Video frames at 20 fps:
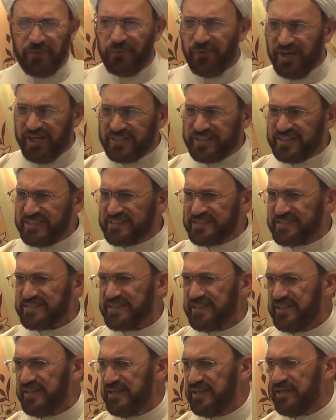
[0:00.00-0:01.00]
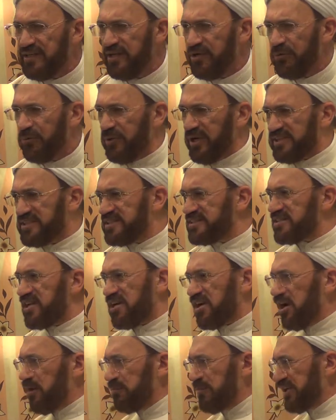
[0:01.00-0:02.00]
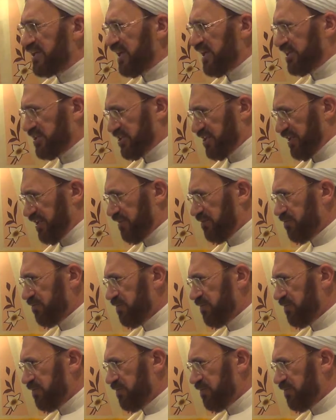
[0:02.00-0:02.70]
What is our obligation?